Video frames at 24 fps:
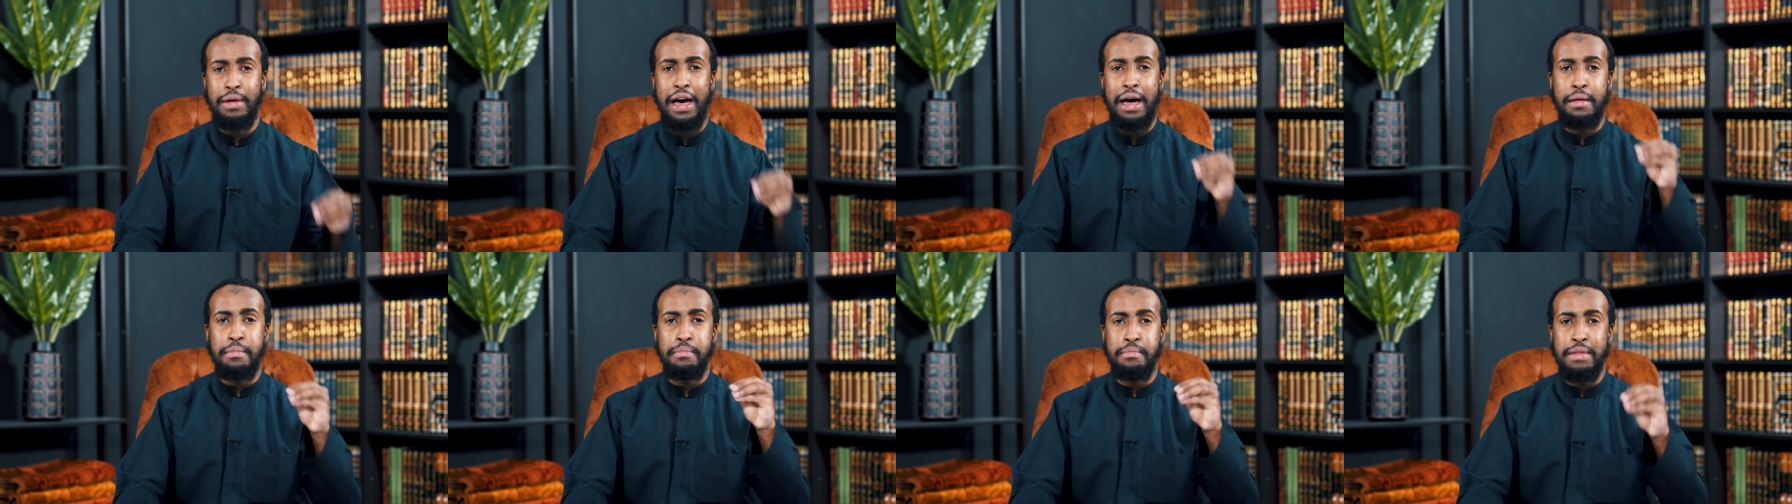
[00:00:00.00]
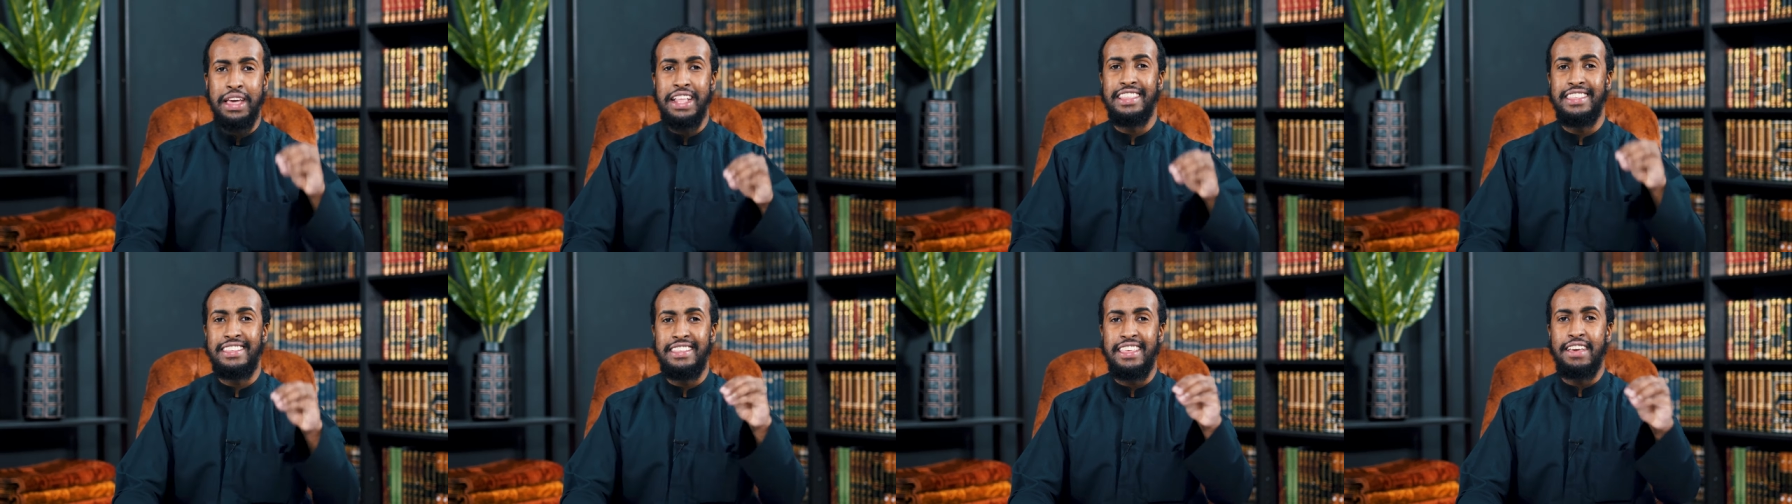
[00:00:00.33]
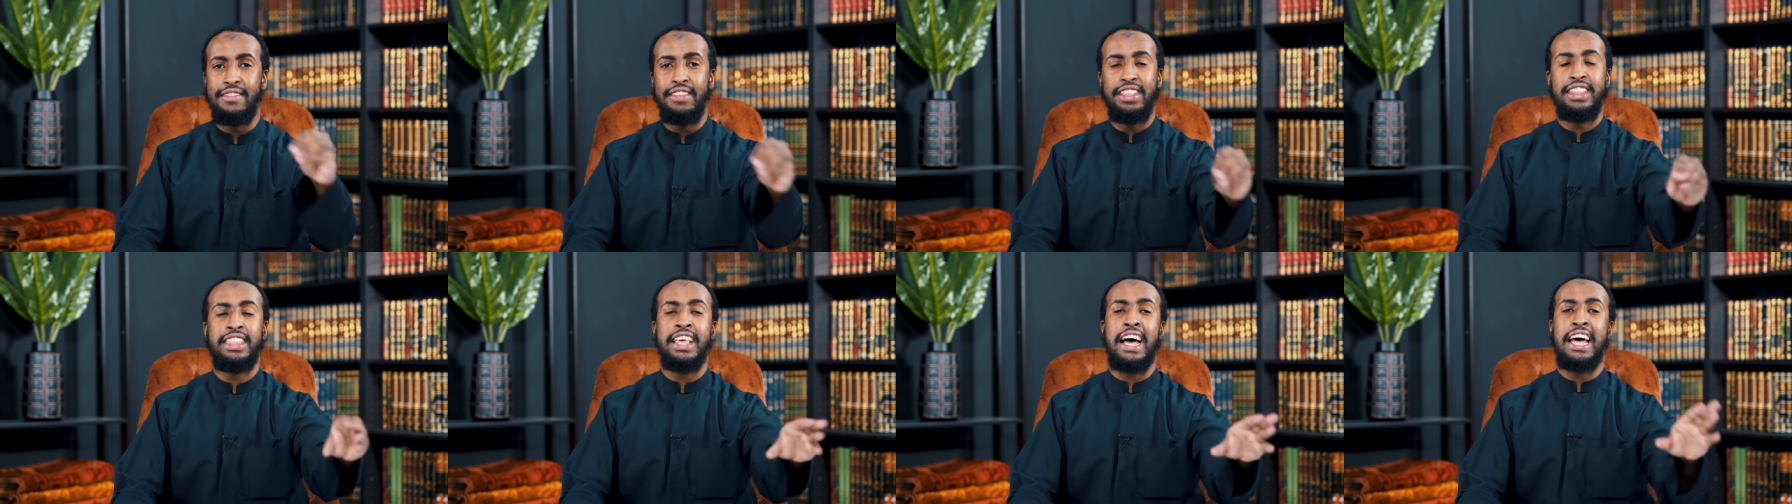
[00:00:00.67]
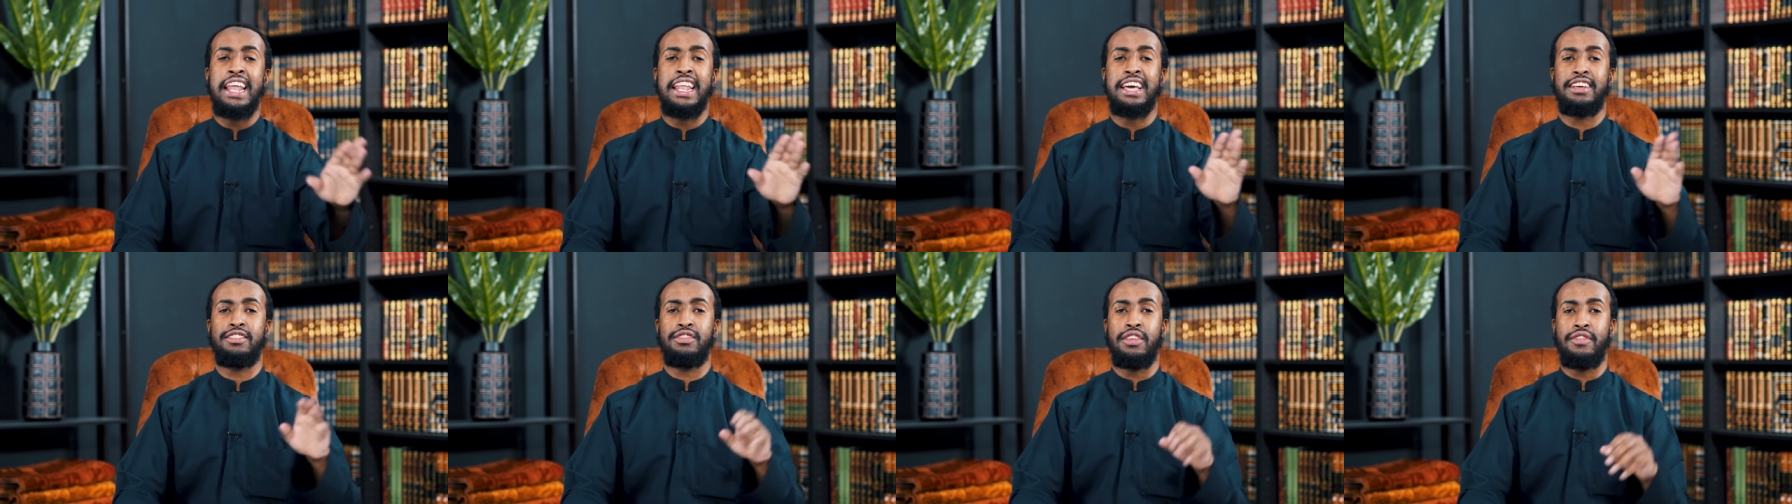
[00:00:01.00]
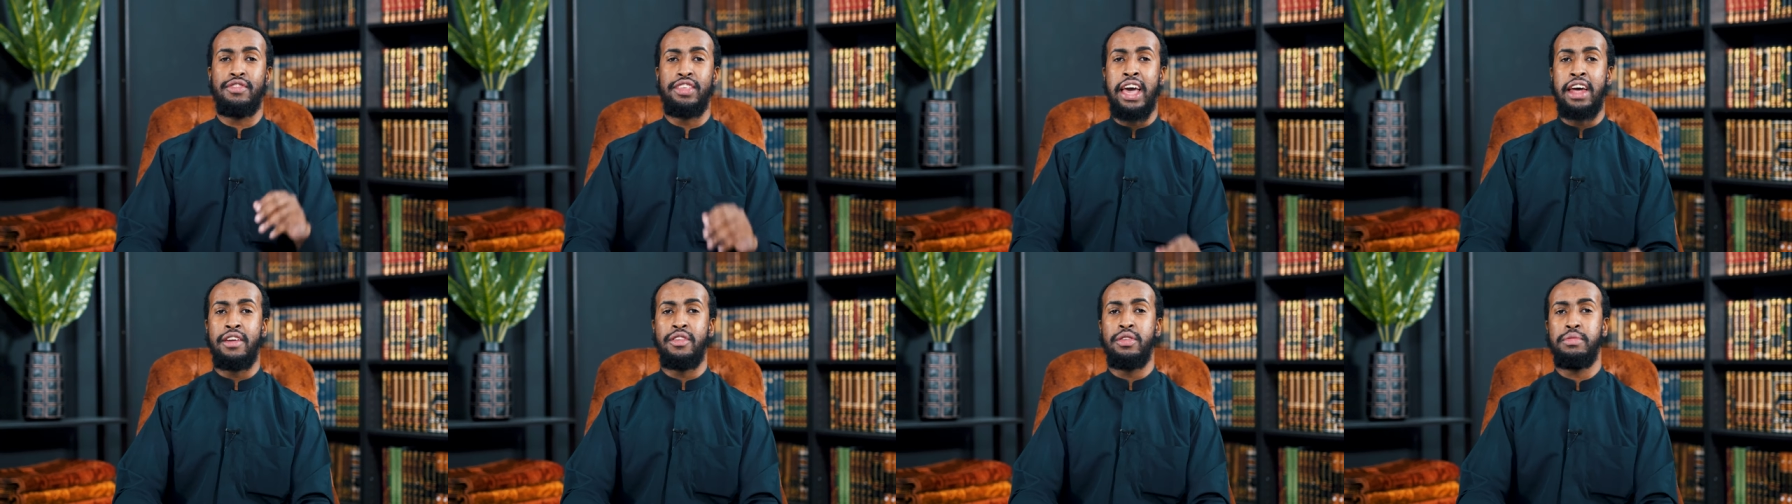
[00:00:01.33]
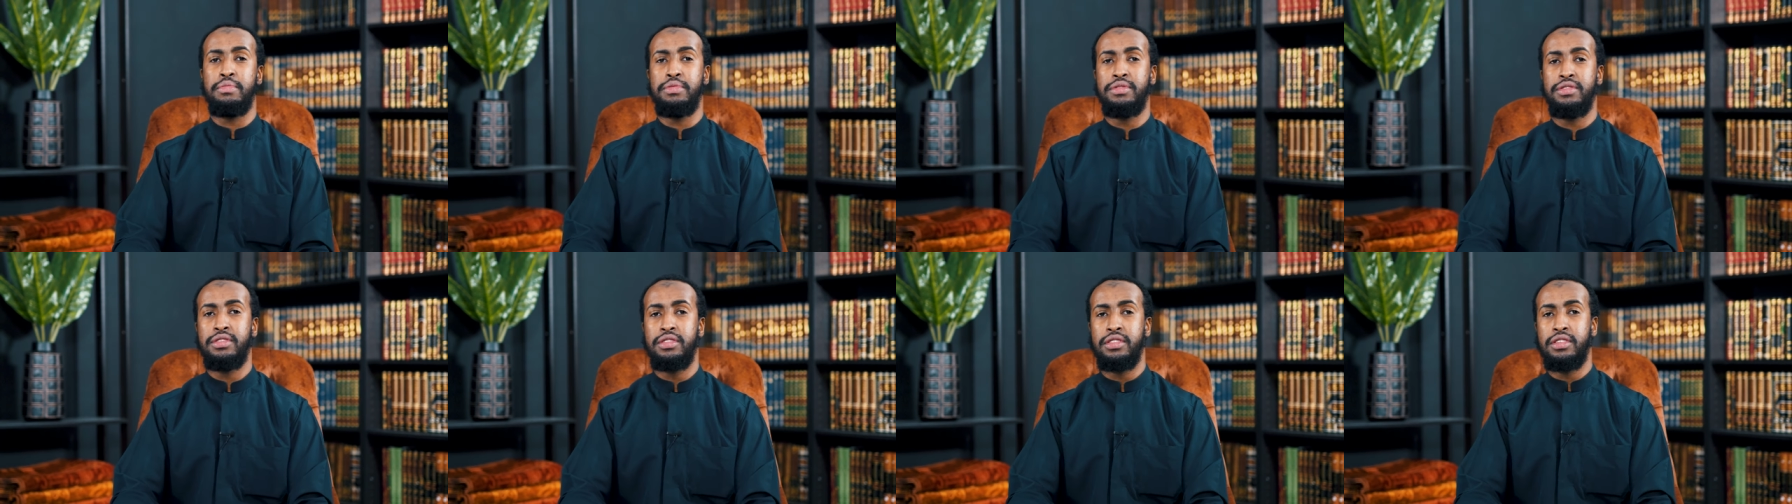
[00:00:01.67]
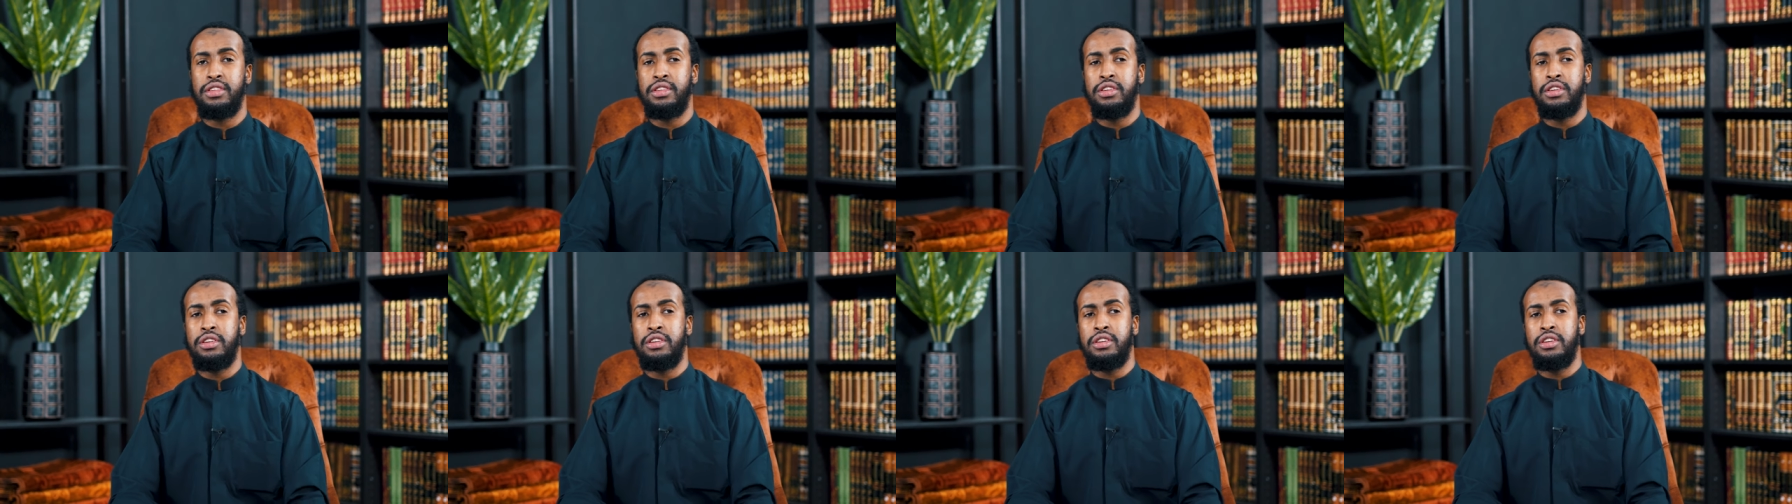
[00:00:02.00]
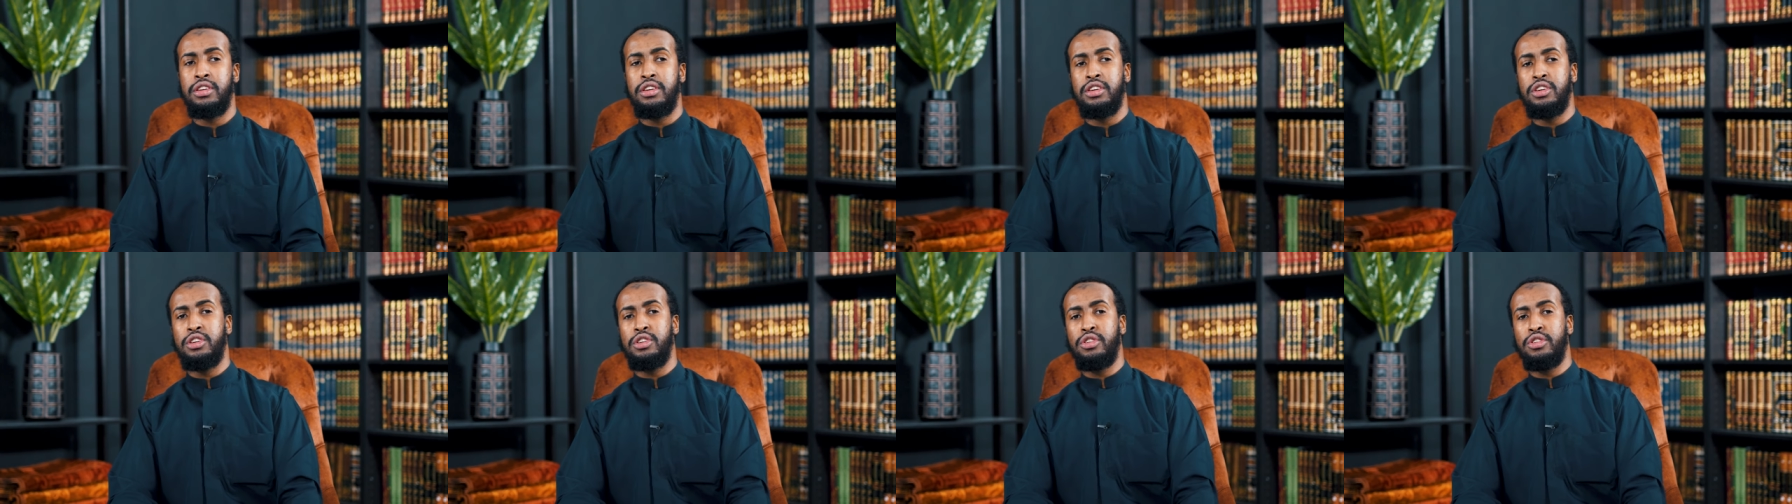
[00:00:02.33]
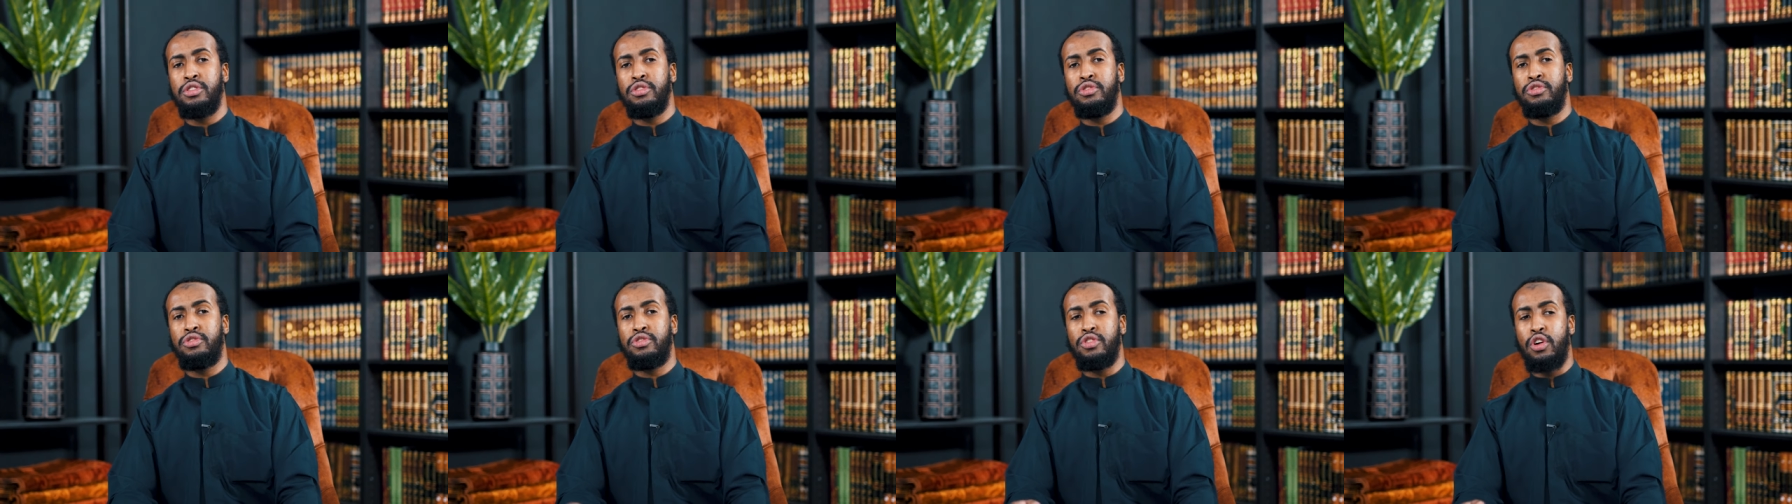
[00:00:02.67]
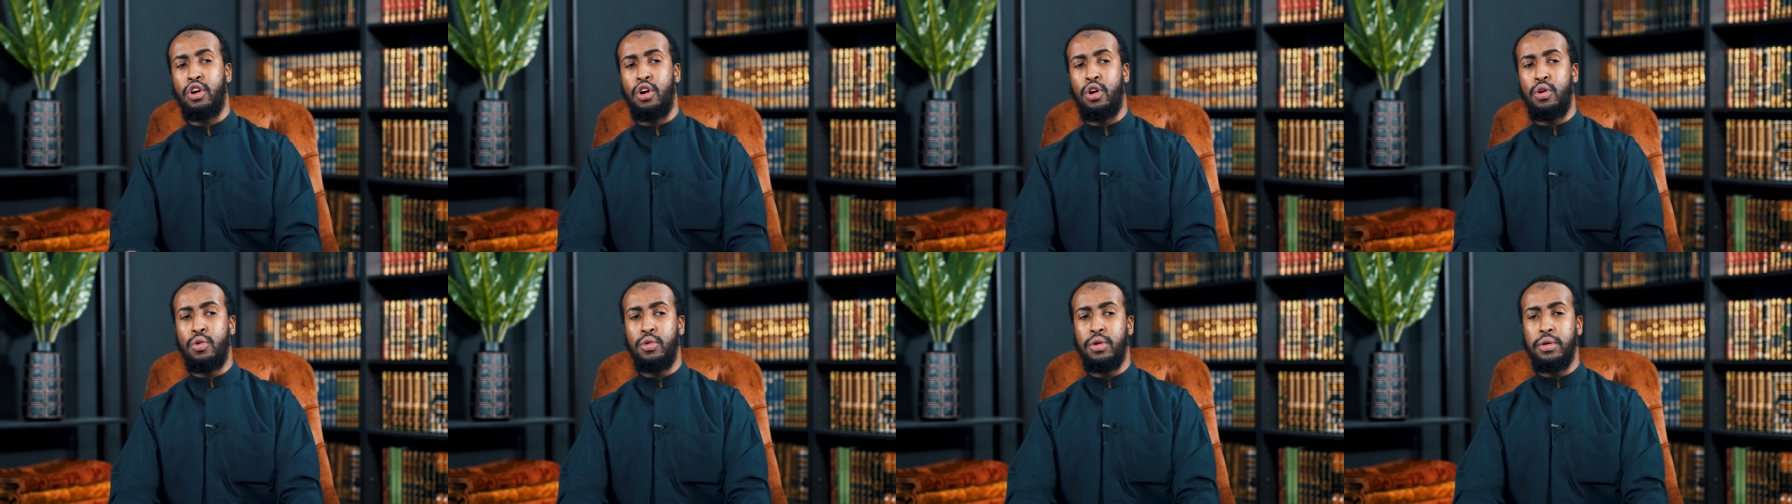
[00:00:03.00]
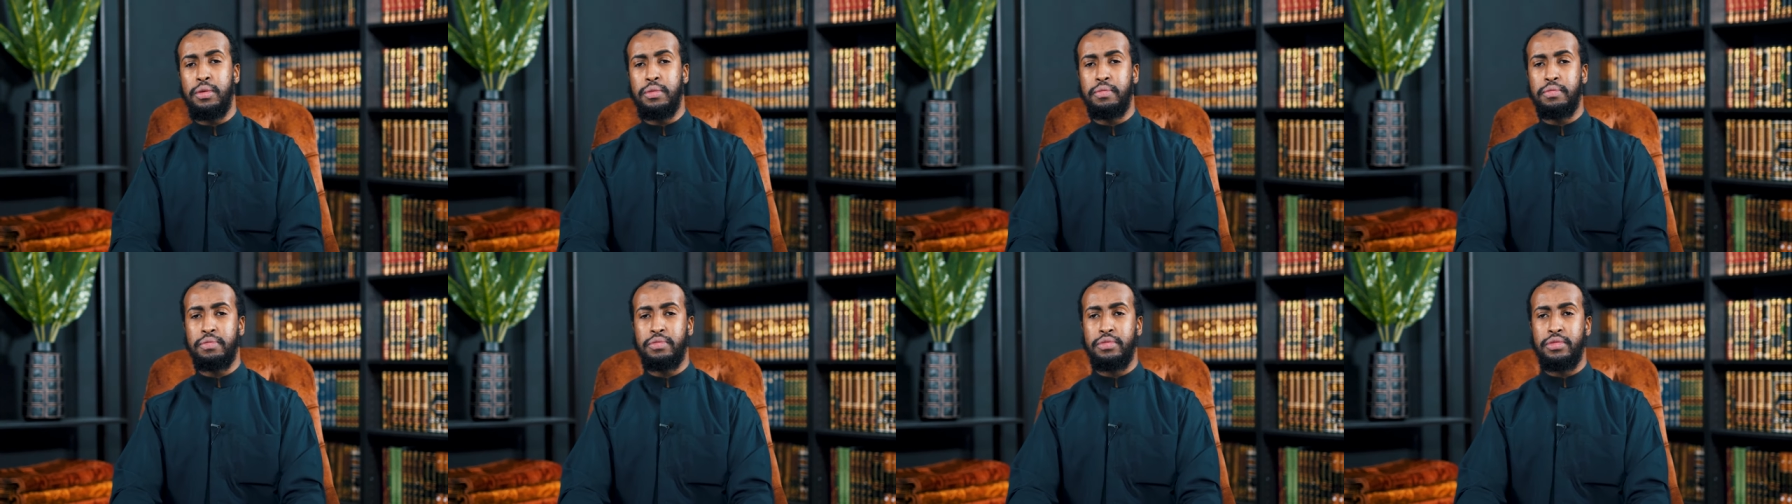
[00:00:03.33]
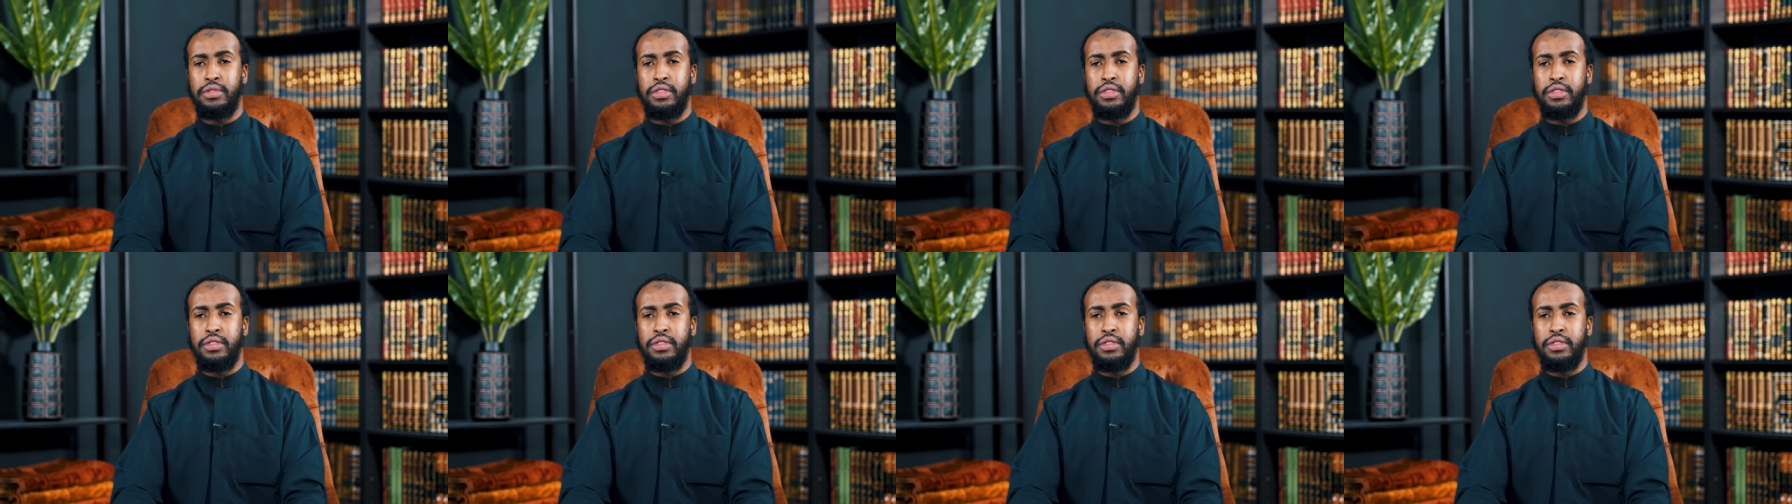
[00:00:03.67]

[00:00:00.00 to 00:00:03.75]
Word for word: al meant seven dialects of the Arabs. So